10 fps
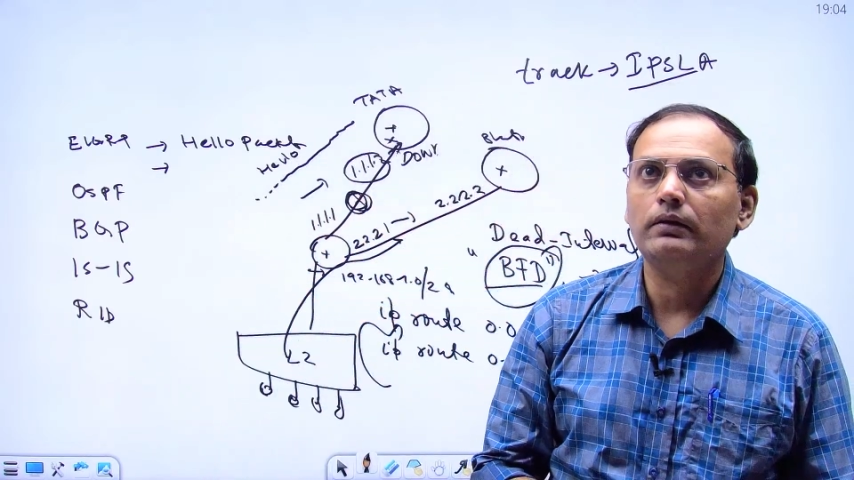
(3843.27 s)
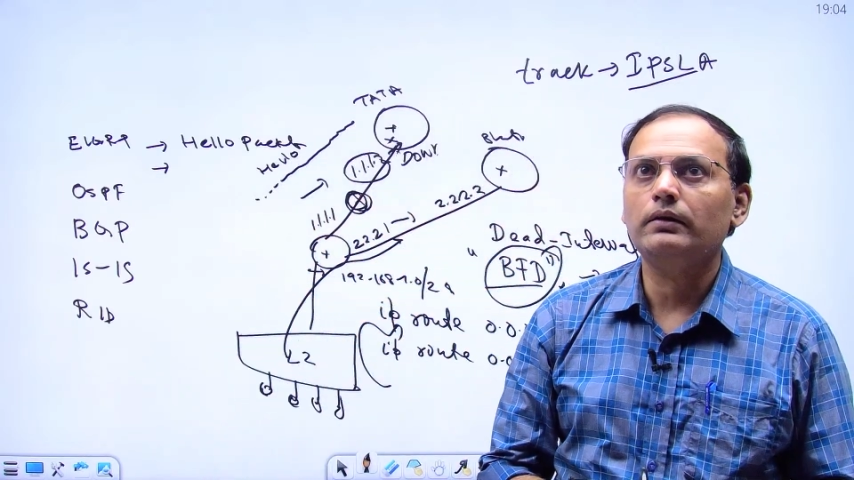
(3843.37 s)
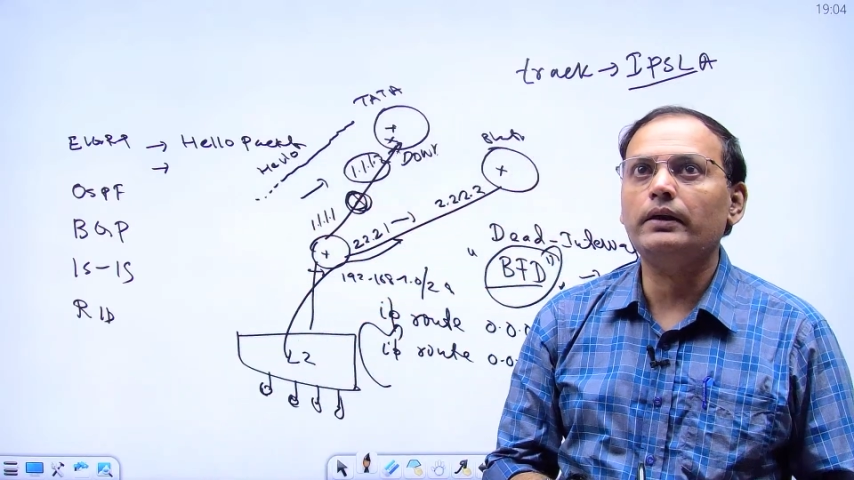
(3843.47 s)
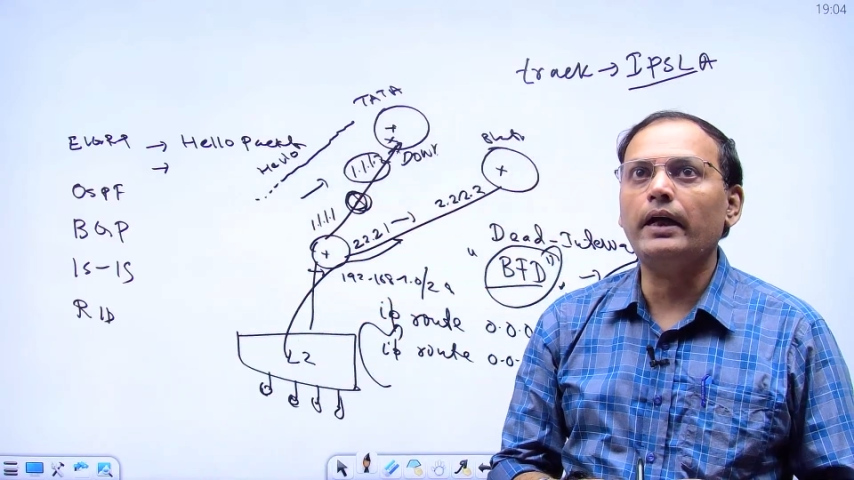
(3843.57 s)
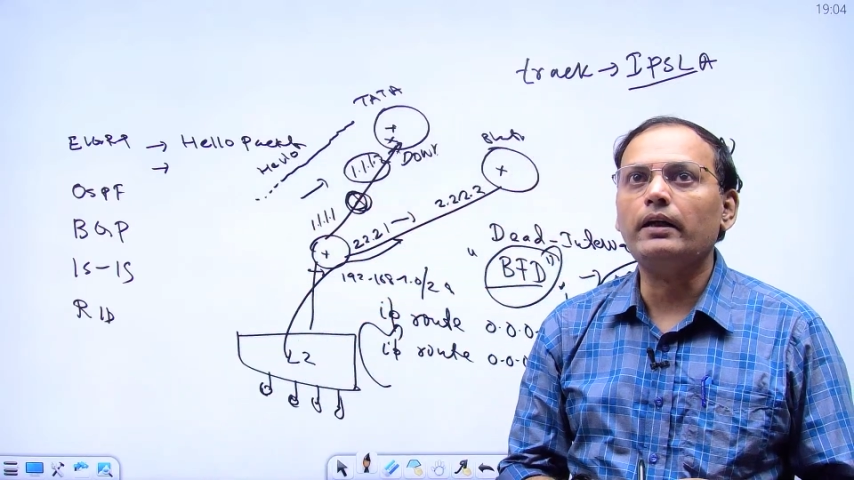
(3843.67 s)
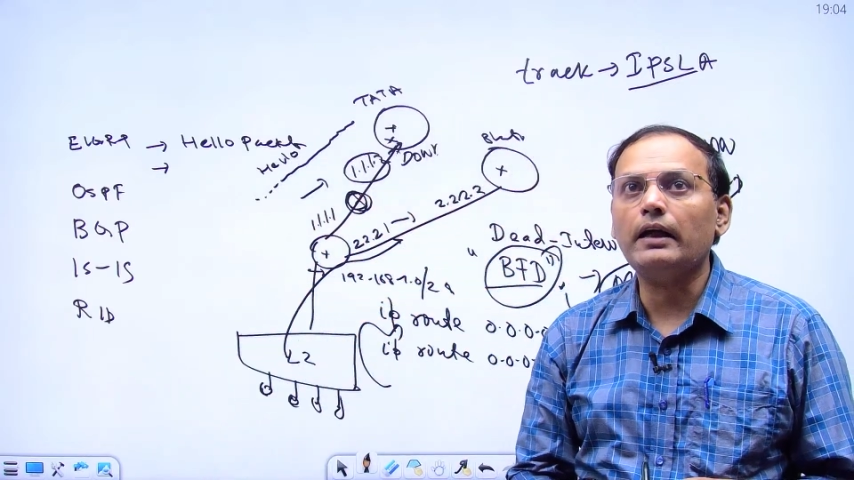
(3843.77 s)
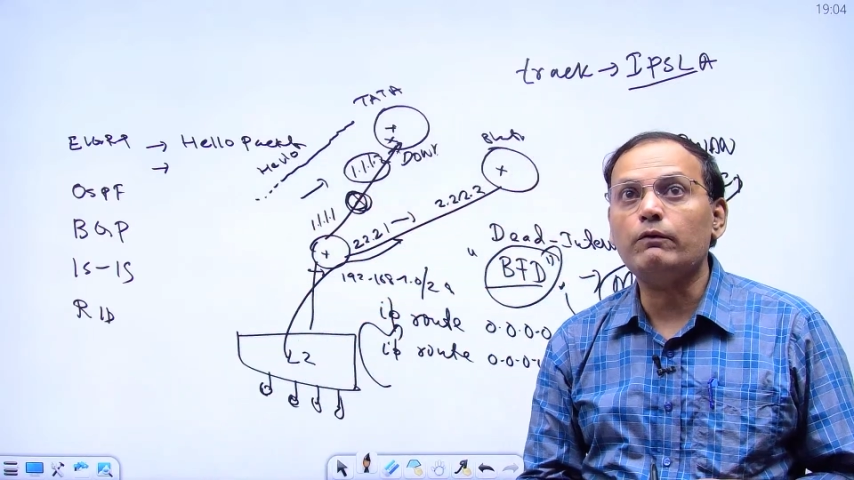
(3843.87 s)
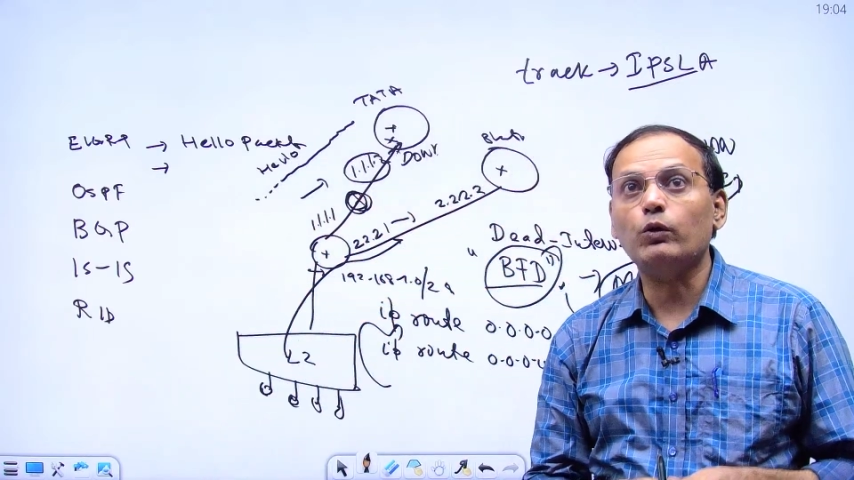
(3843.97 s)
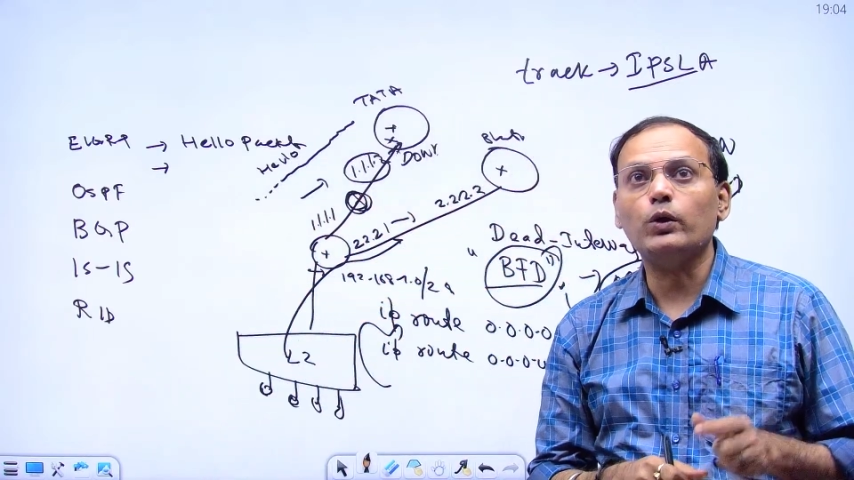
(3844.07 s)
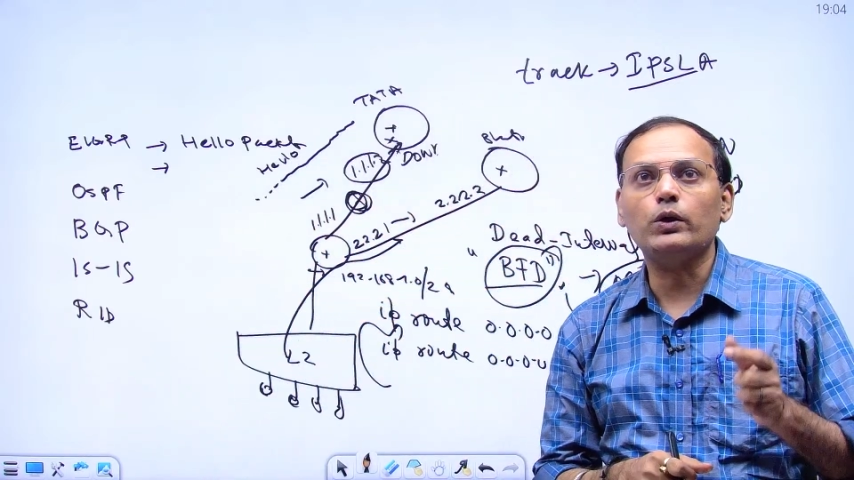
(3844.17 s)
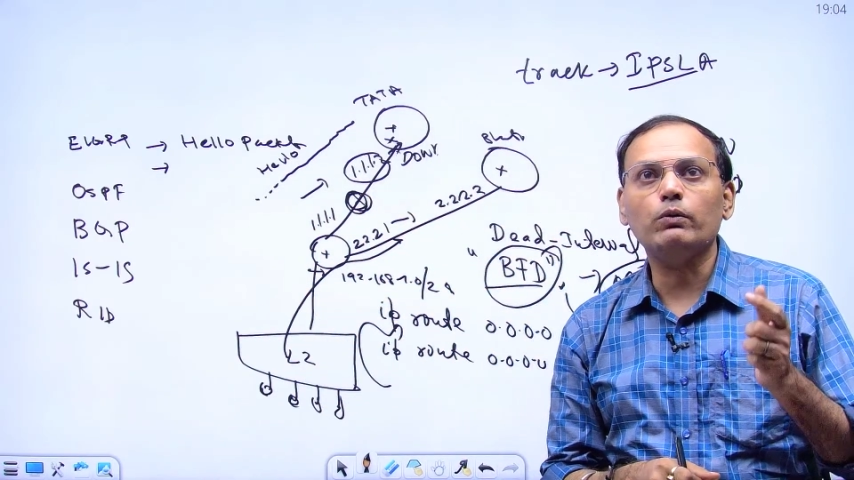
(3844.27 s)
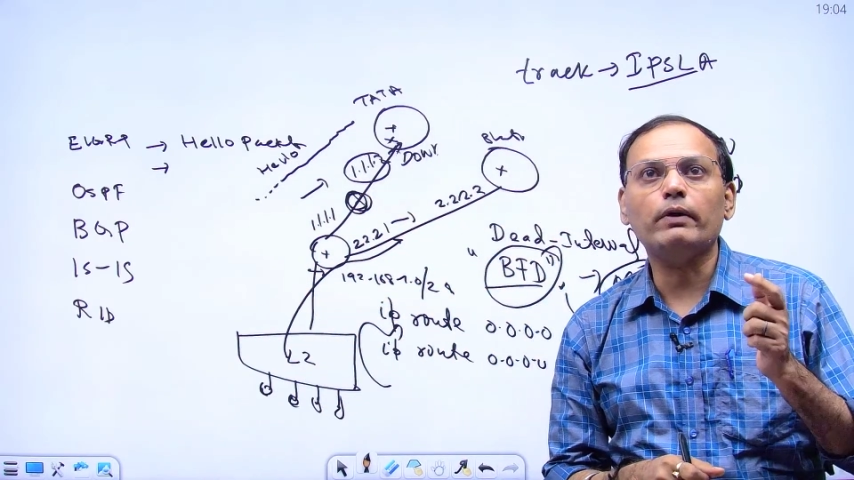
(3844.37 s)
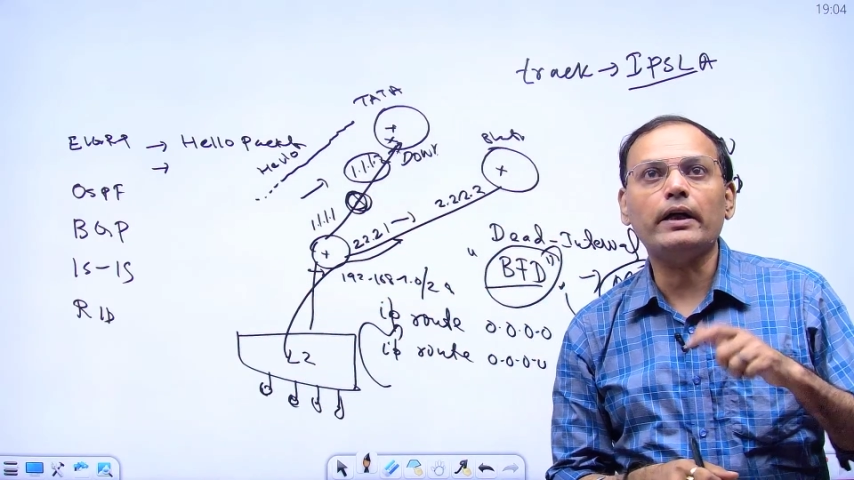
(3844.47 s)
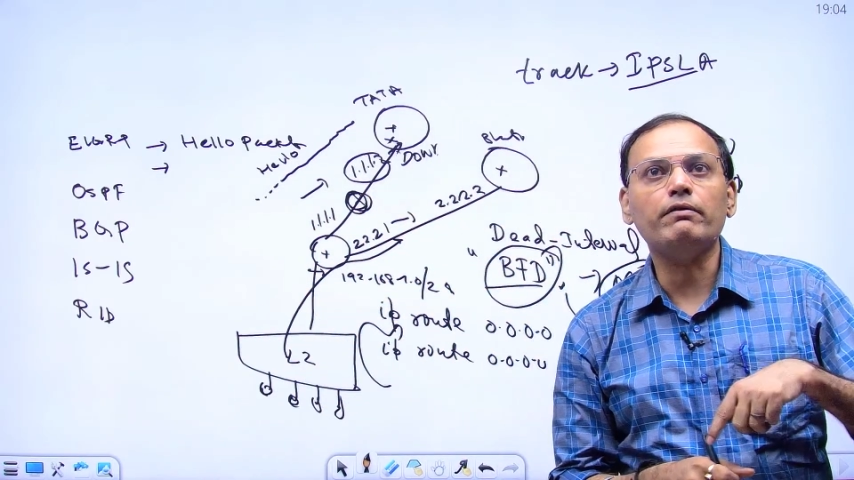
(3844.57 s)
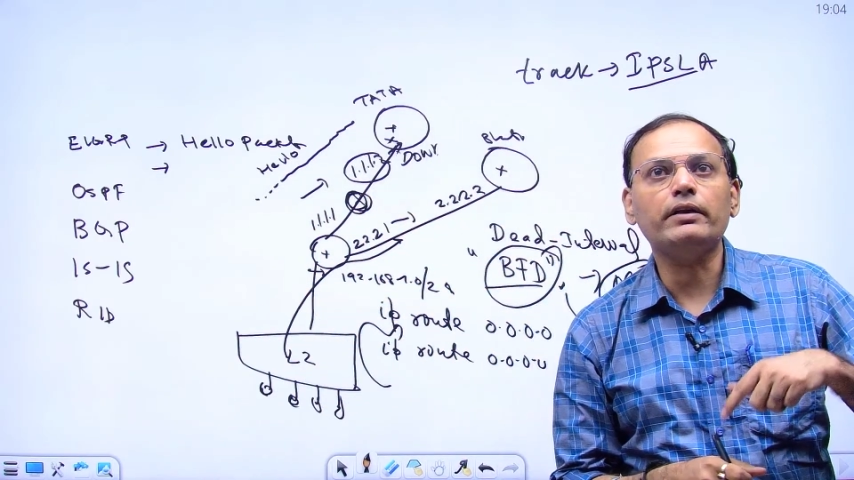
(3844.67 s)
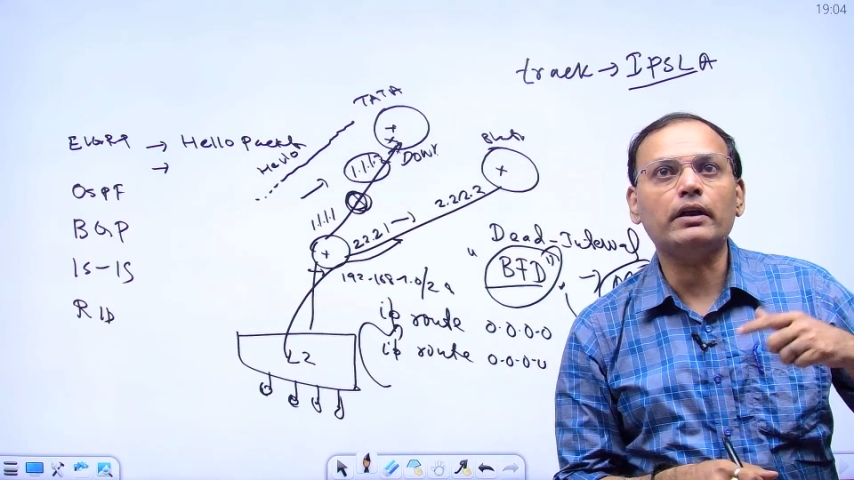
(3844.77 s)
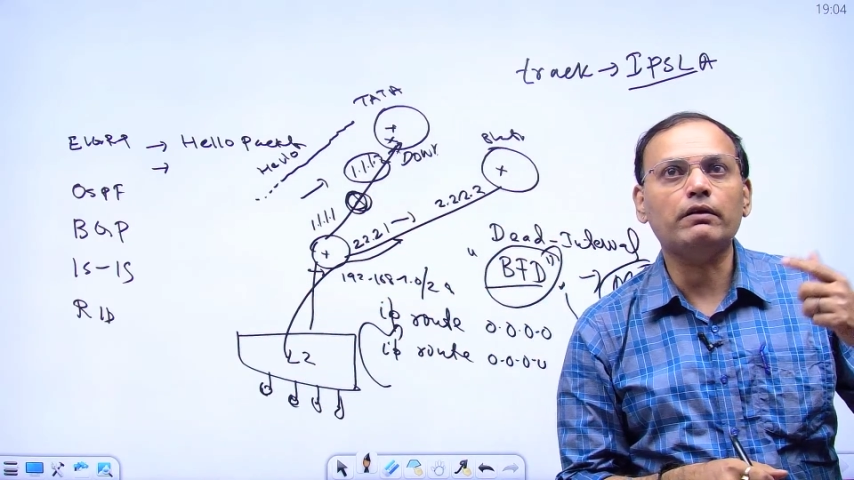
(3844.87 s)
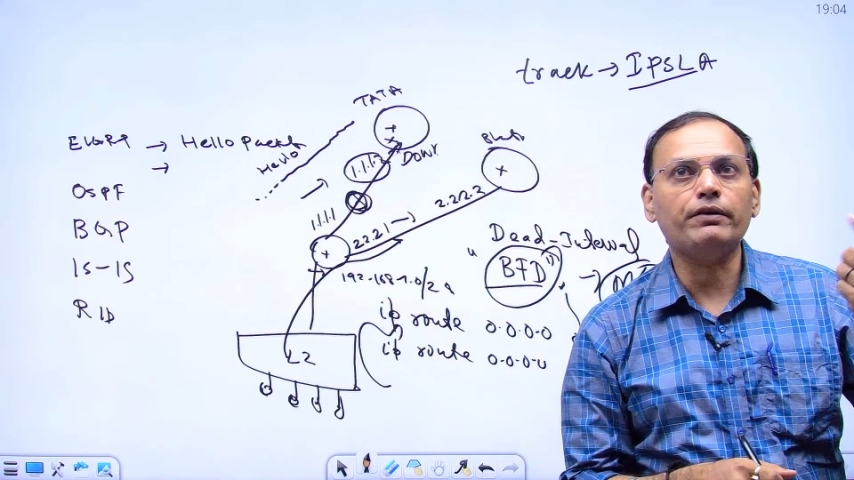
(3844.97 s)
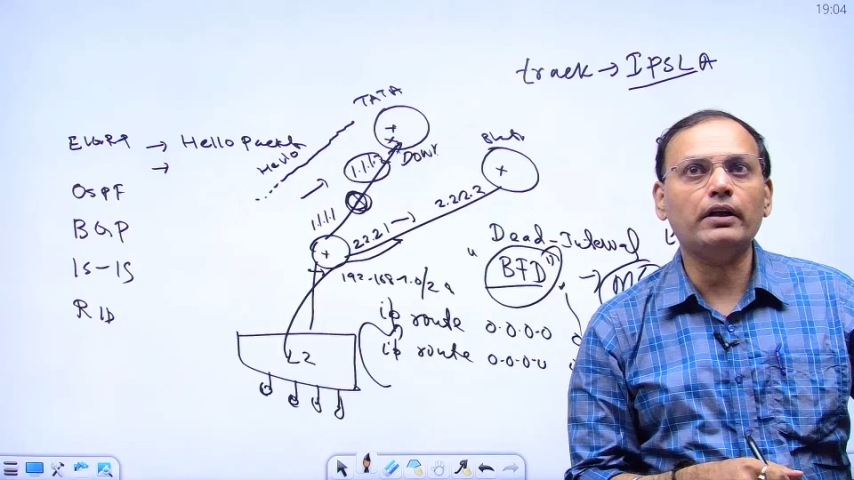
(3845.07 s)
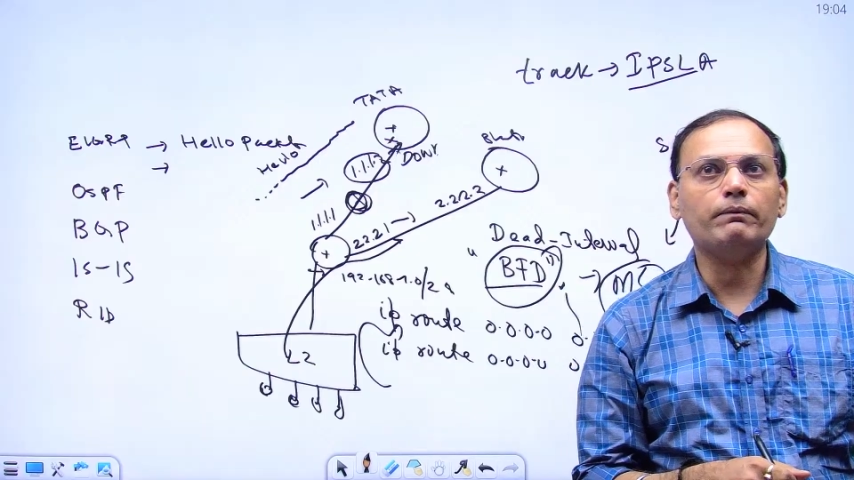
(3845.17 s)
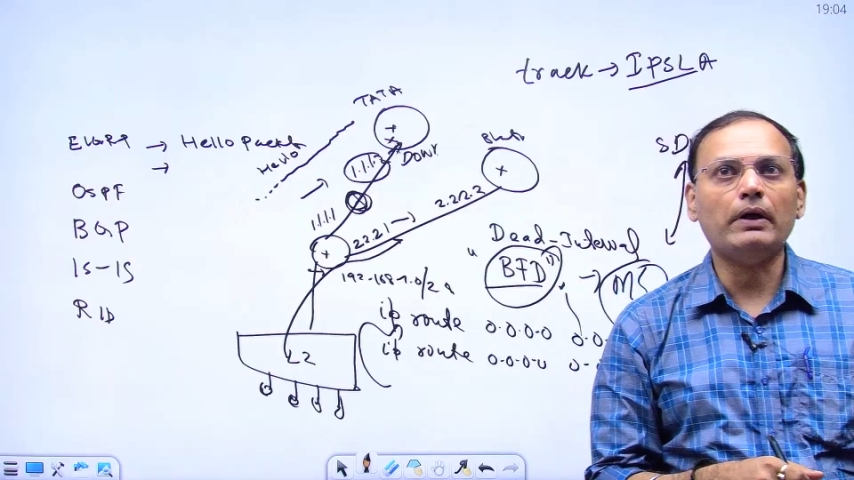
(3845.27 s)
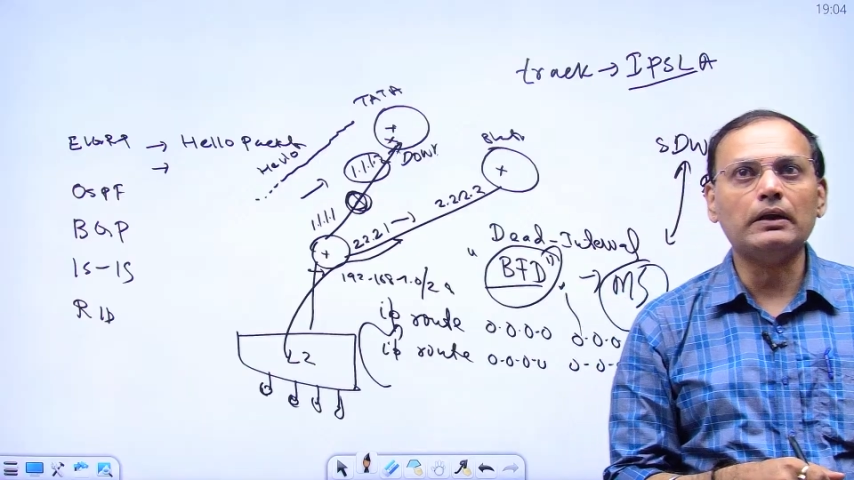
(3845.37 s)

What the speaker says: Right, I have told you why we configure path